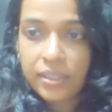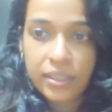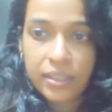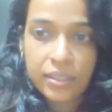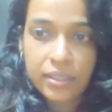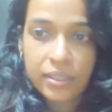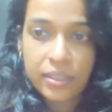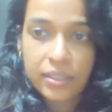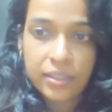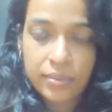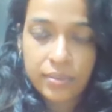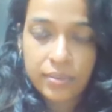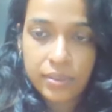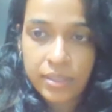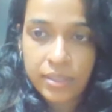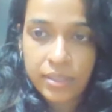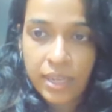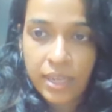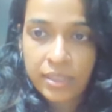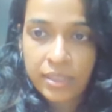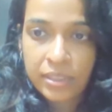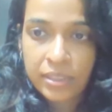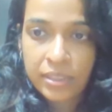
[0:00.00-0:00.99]
Then uh,
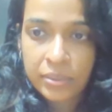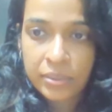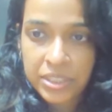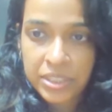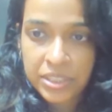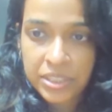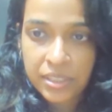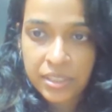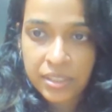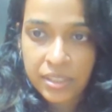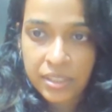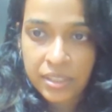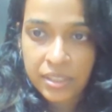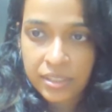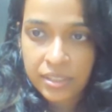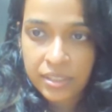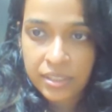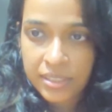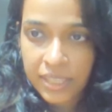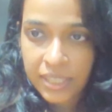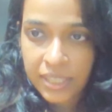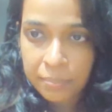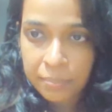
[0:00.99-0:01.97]
another question
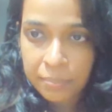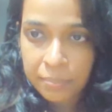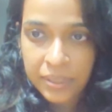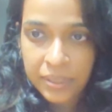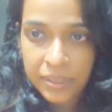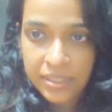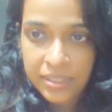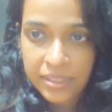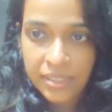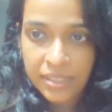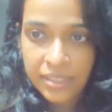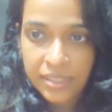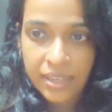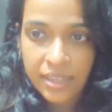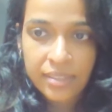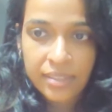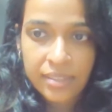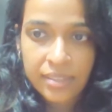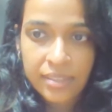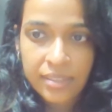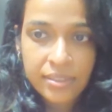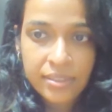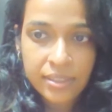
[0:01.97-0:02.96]
the same person has
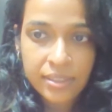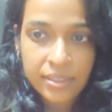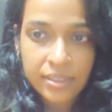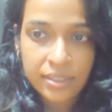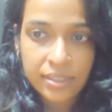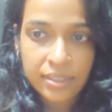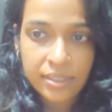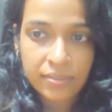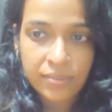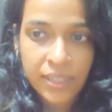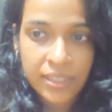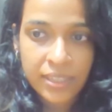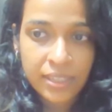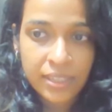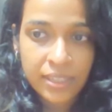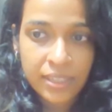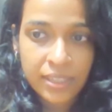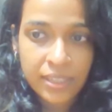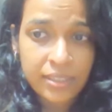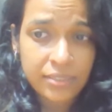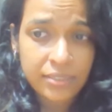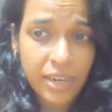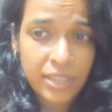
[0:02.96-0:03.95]
asked, uh, what
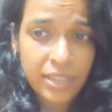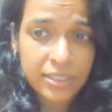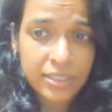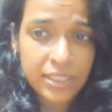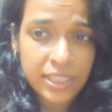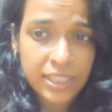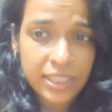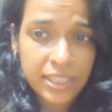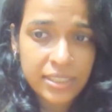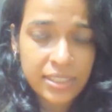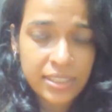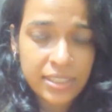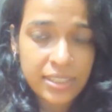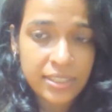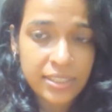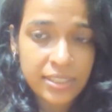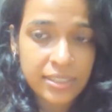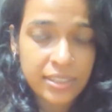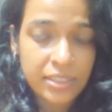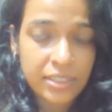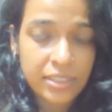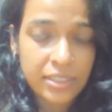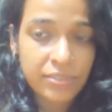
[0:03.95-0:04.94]
are the advantages
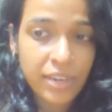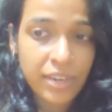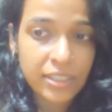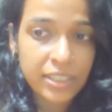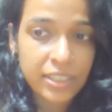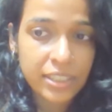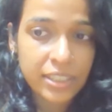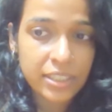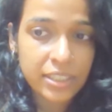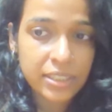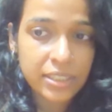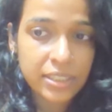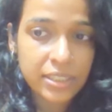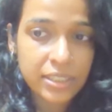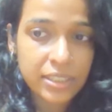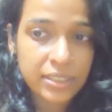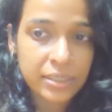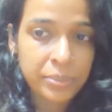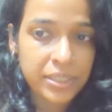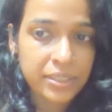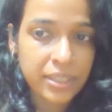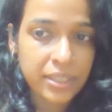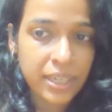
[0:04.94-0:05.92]
and disadvantages
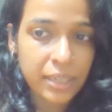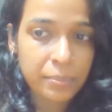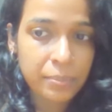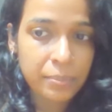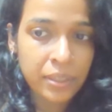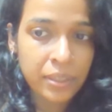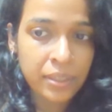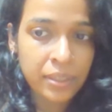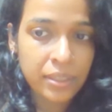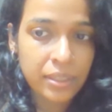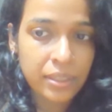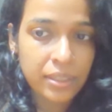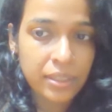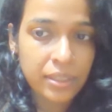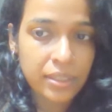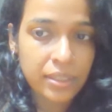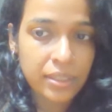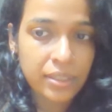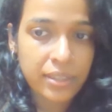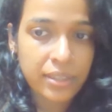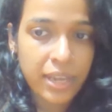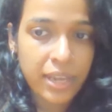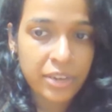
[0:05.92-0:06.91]
in prescribing
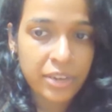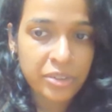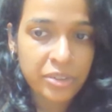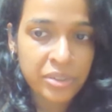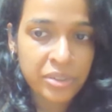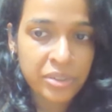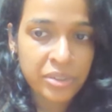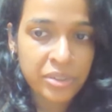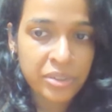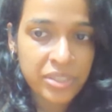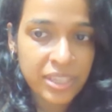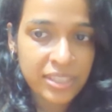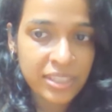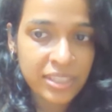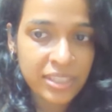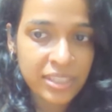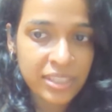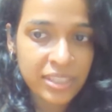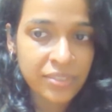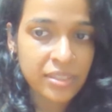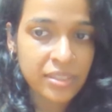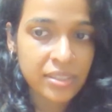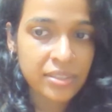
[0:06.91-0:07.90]
uh,
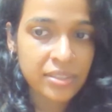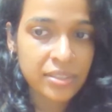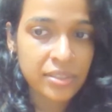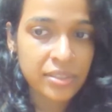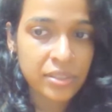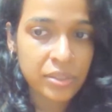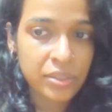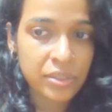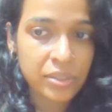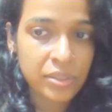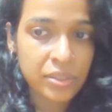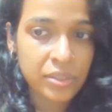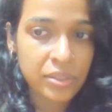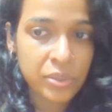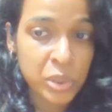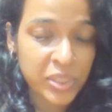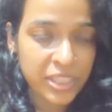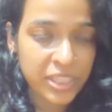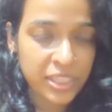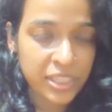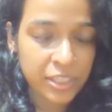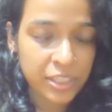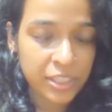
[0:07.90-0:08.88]
atorvastatin versus uh,
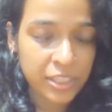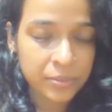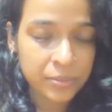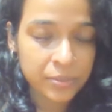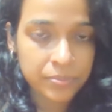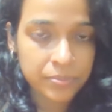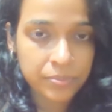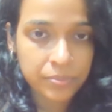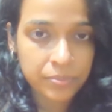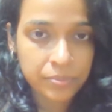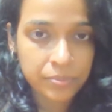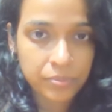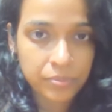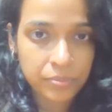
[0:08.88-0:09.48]
rosuvastatin?